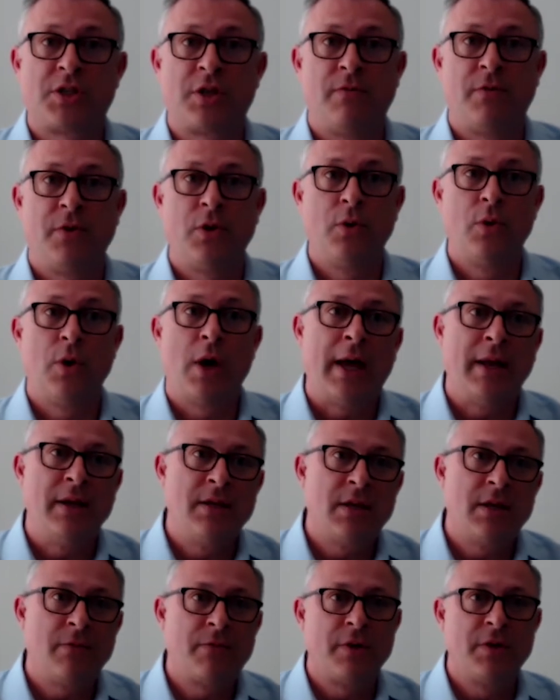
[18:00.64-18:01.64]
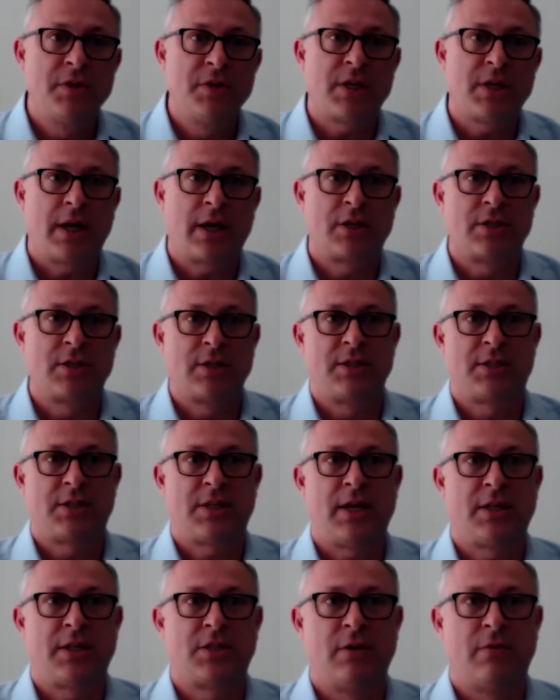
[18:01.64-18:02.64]
of view and different sets,
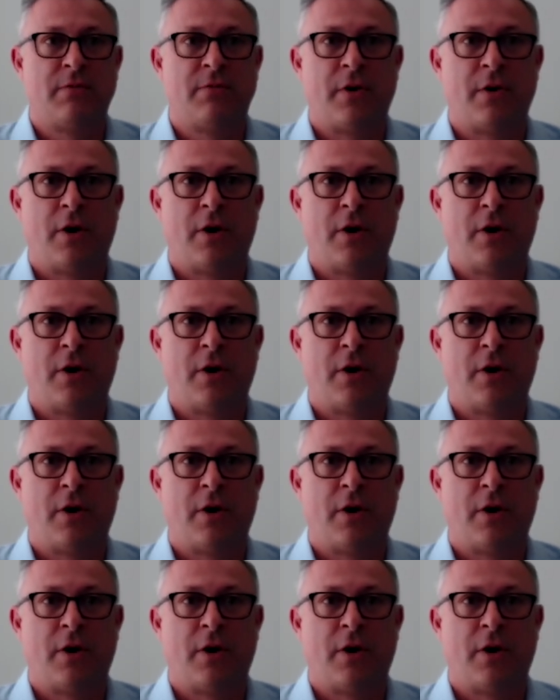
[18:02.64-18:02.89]
sets of,